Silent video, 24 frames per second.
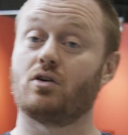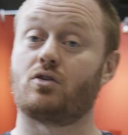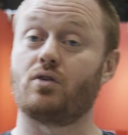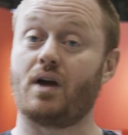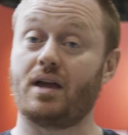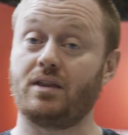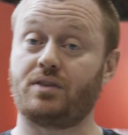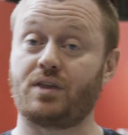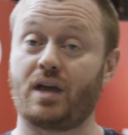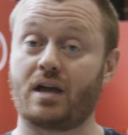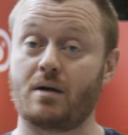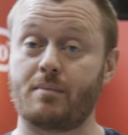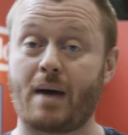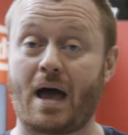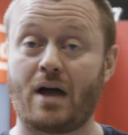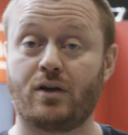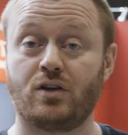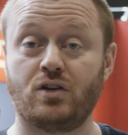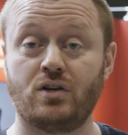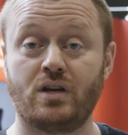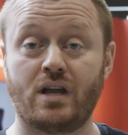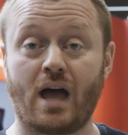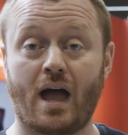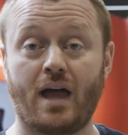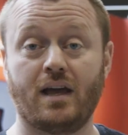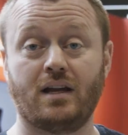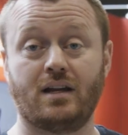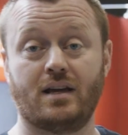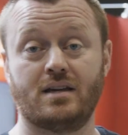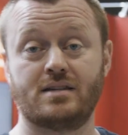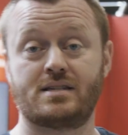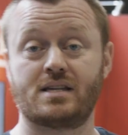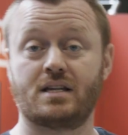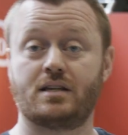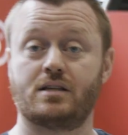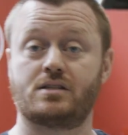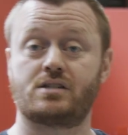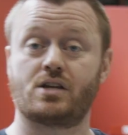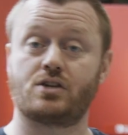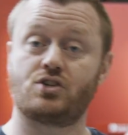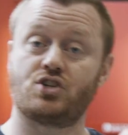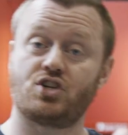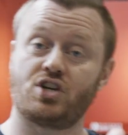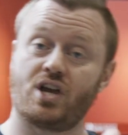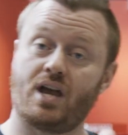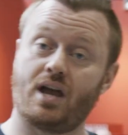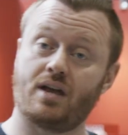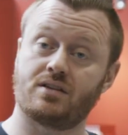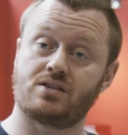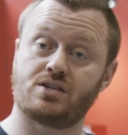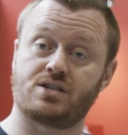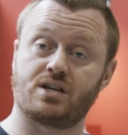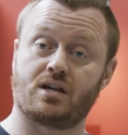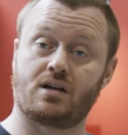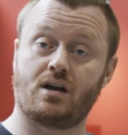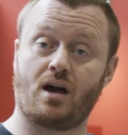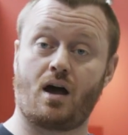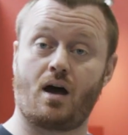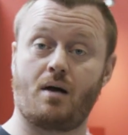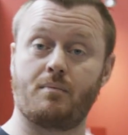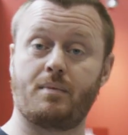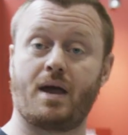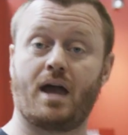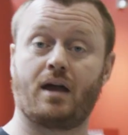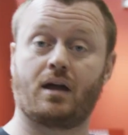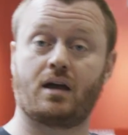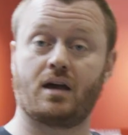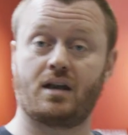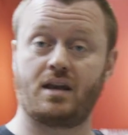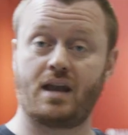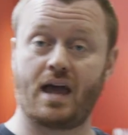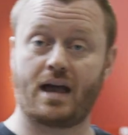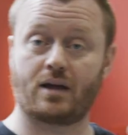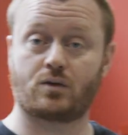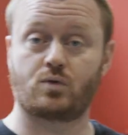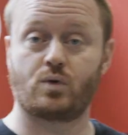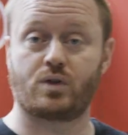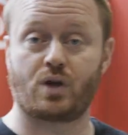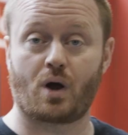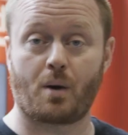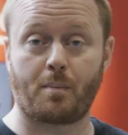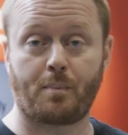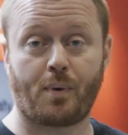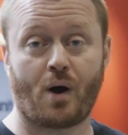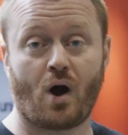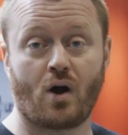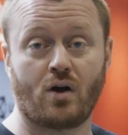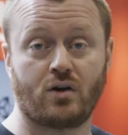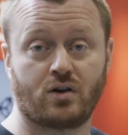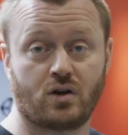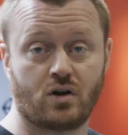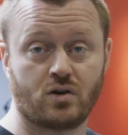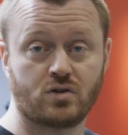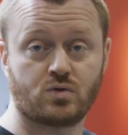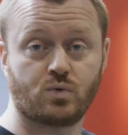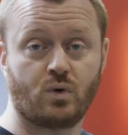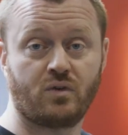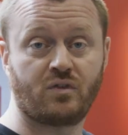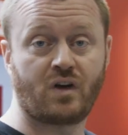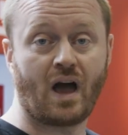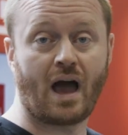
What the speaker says: great thing about Unite is that it's a chance to come and connect with our partners. We've